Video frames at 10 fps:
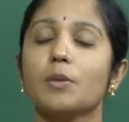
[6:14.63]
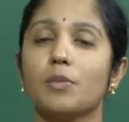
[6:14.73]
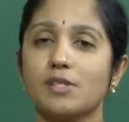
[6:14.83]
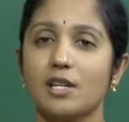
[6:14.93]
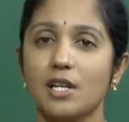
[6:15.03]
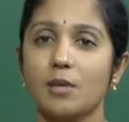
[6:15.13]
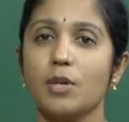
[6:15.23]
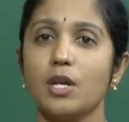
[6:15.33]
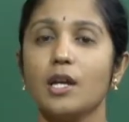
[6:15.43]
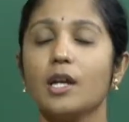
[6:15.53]
the presently
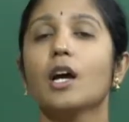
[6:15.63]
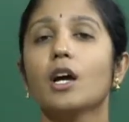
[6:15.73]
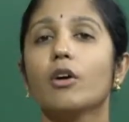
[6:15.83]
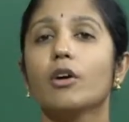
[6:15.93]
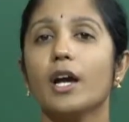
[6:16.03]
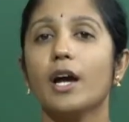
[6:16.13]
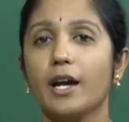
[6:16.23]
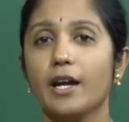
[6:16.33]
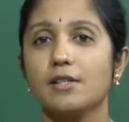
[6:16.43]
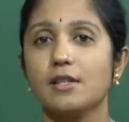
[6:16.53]
being
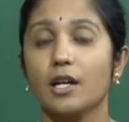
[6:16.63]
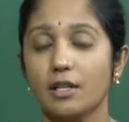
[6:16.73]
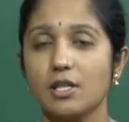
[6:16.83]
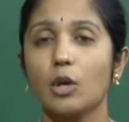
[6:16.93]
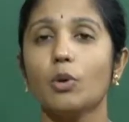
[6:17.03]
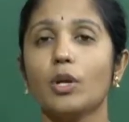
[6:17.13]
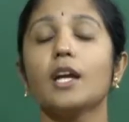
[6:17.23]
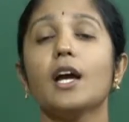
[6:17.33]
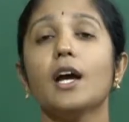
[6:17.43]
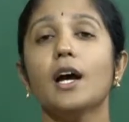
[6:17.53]

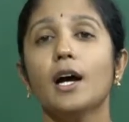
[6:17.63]
executing